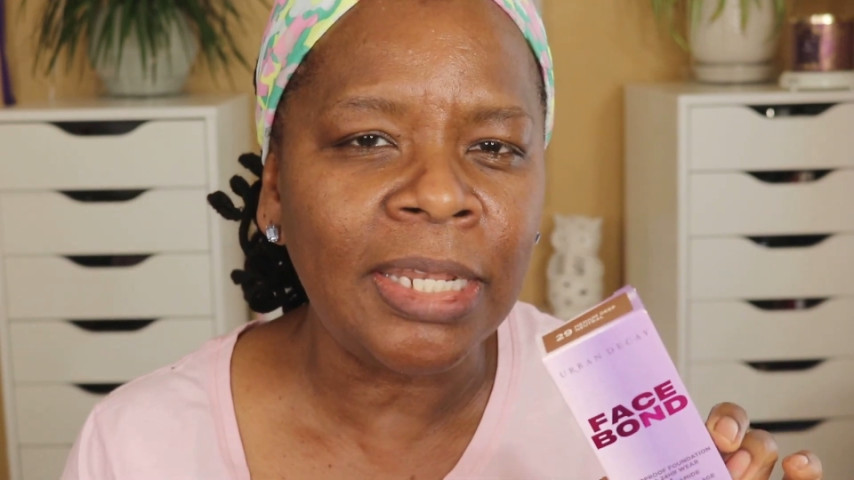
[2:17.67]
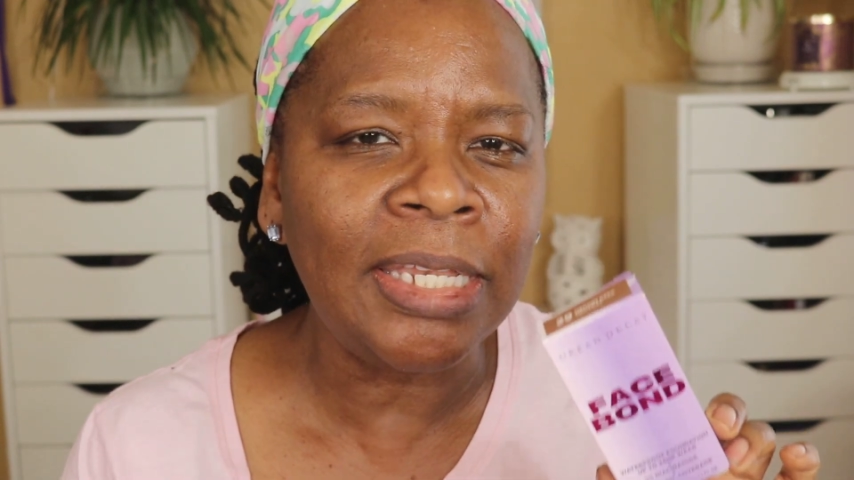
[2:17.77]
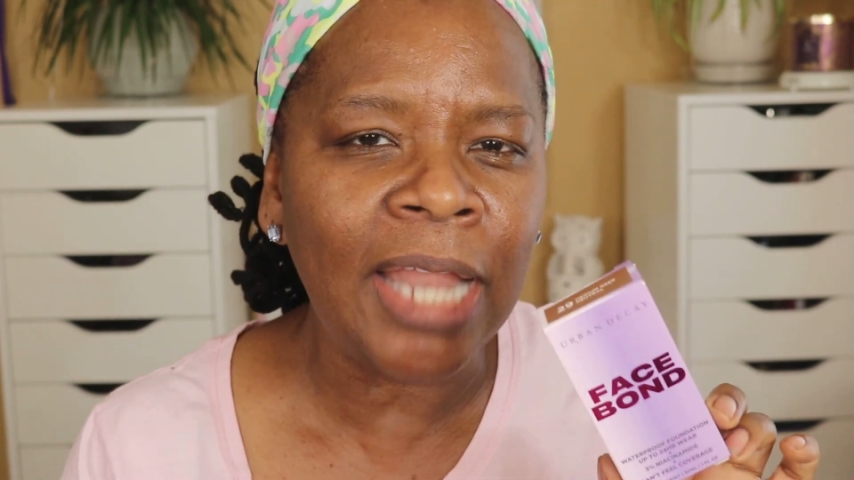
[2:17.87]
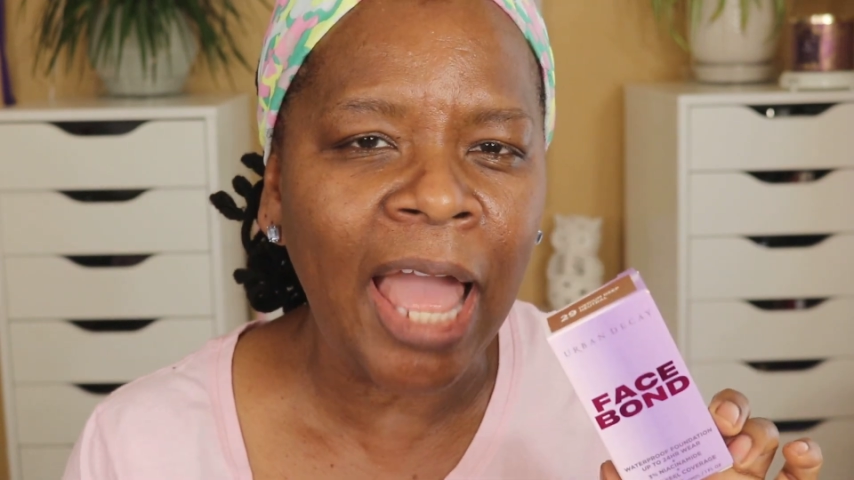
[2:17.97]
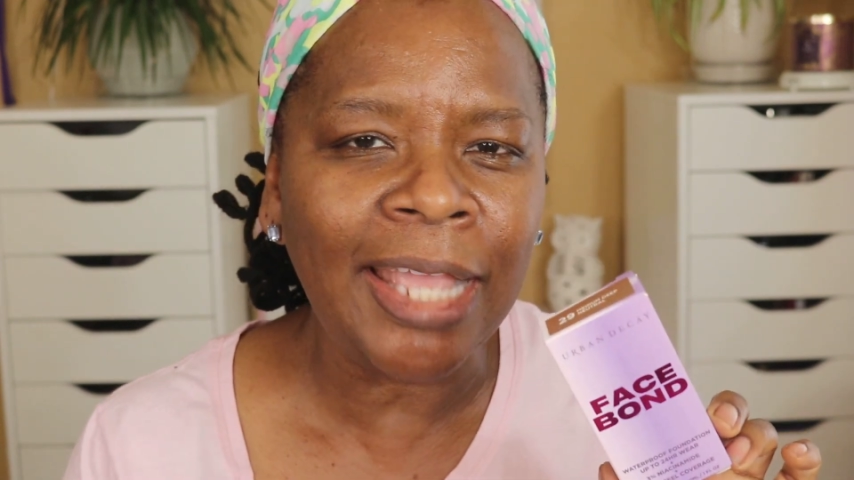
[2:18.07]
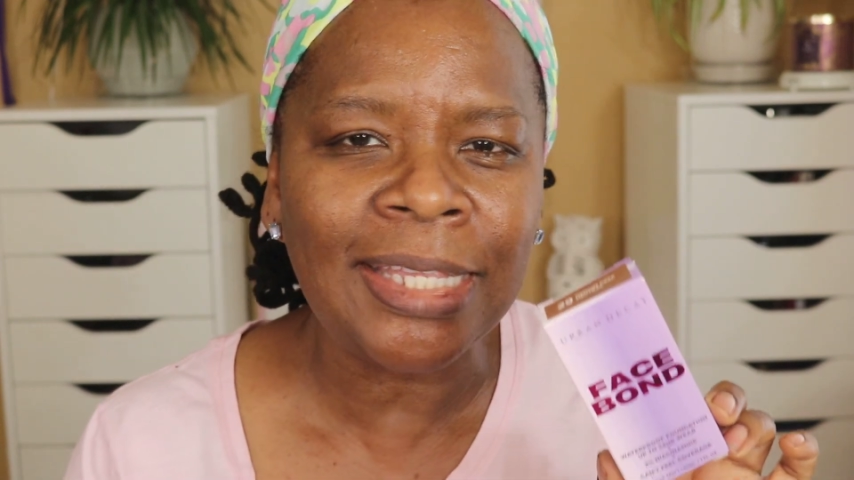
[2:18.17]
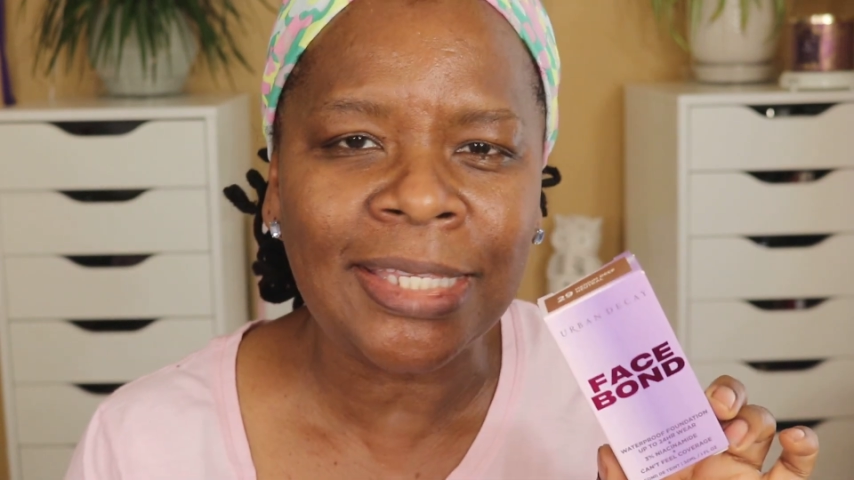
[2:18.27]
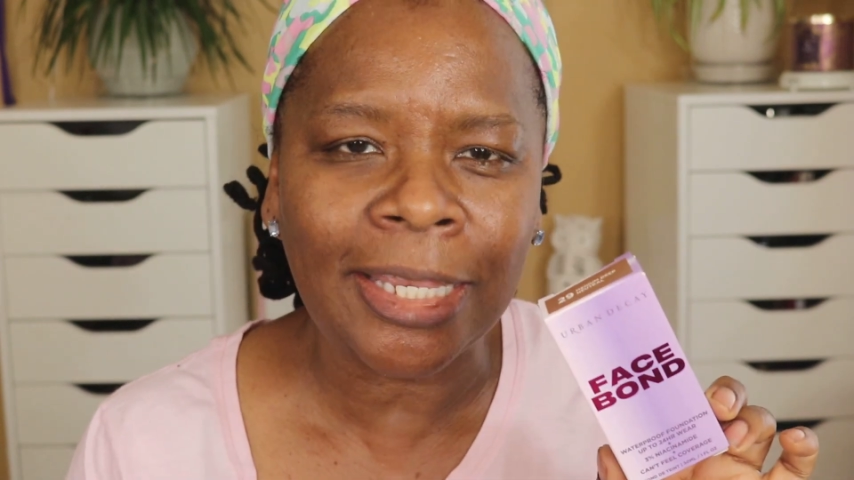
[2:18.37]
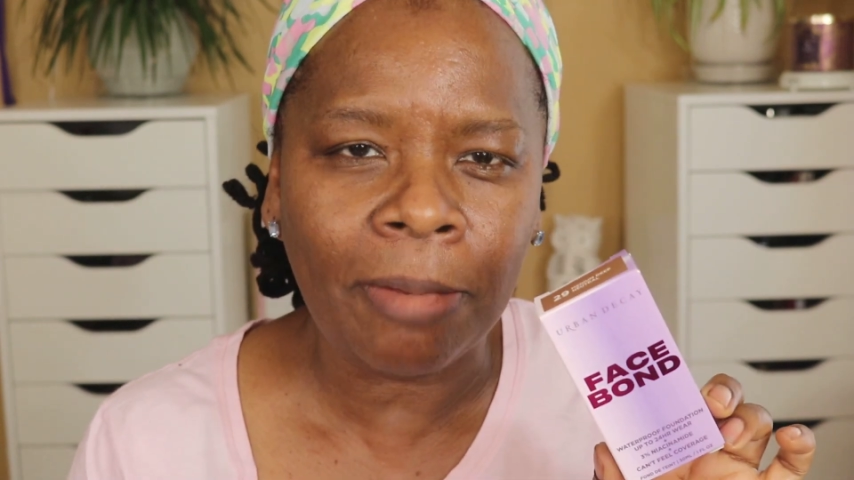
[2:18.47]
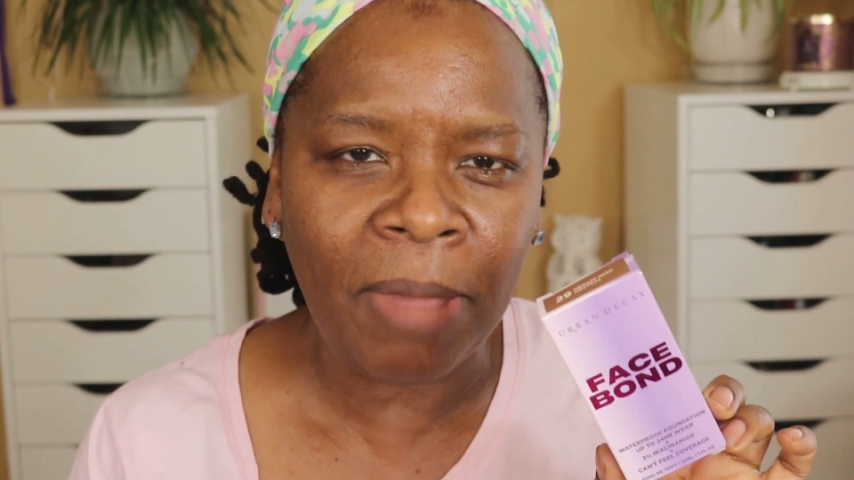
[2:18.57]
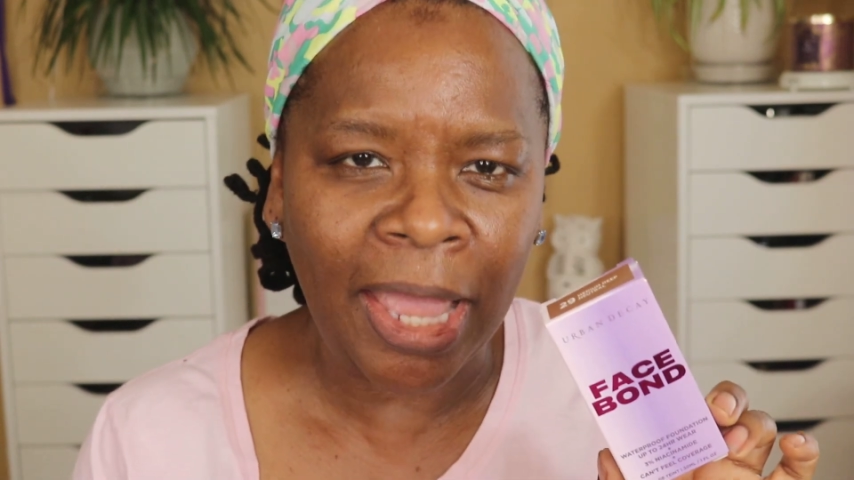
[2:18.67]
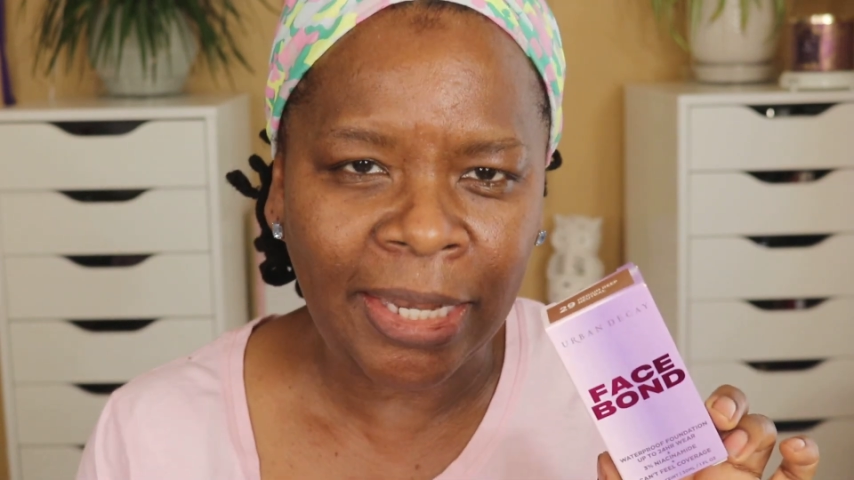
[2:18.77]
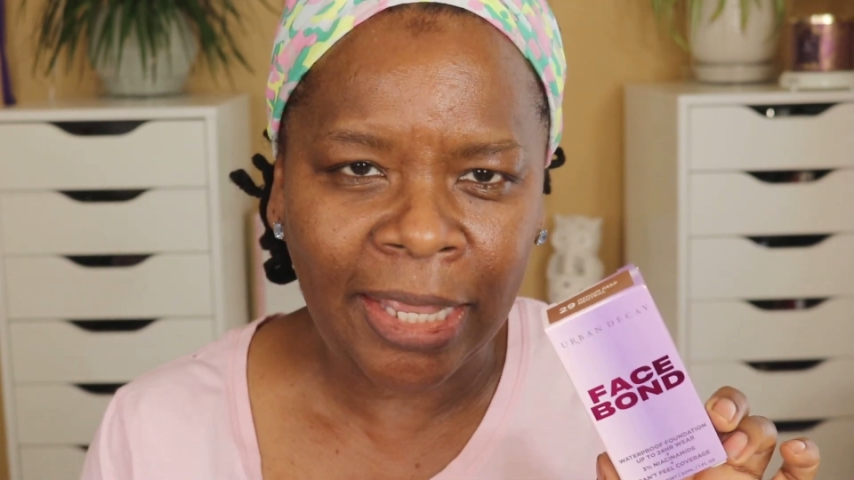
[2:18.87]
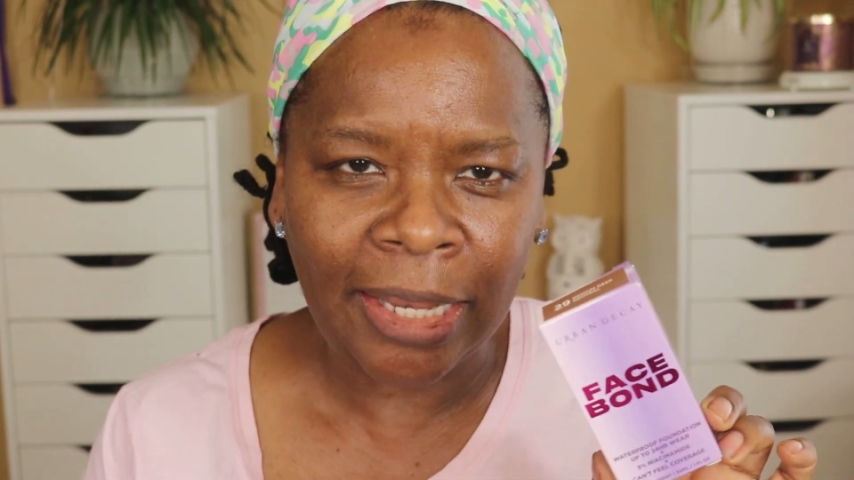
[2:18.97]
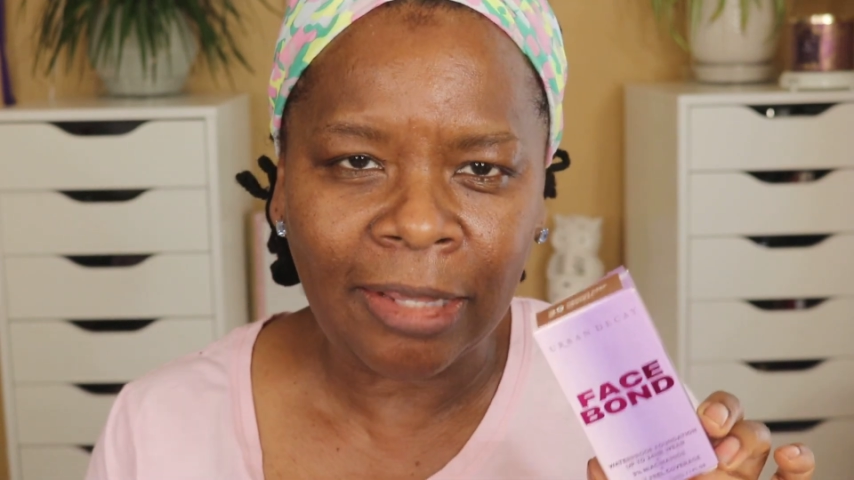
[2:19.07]

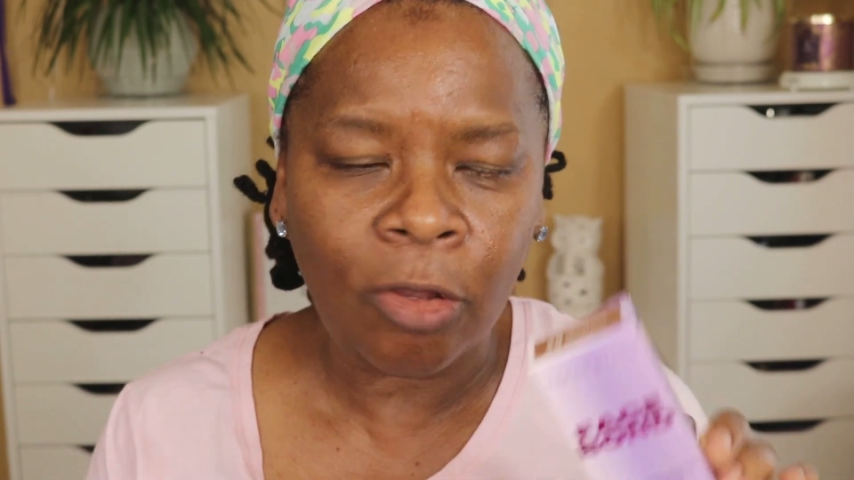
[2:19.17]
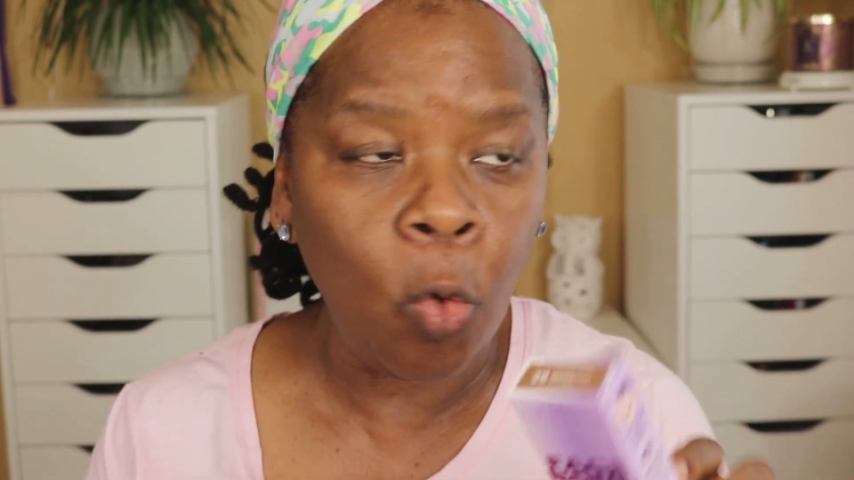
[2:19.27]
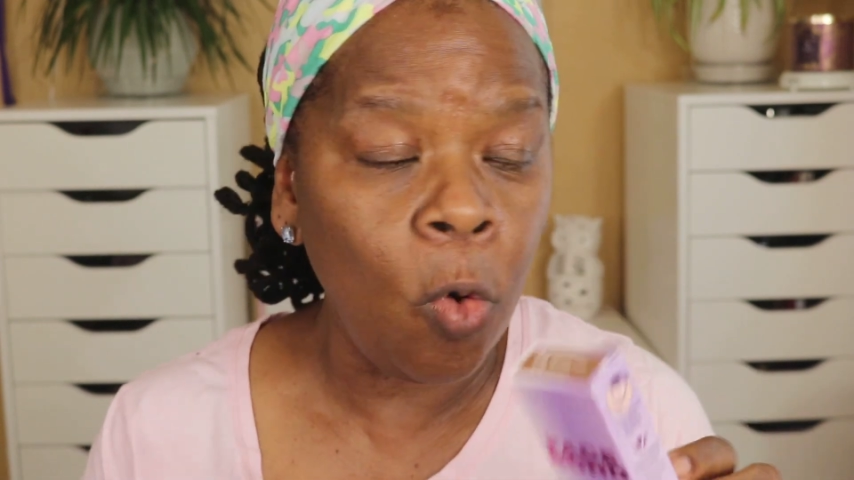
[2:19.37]
niacinamide in it,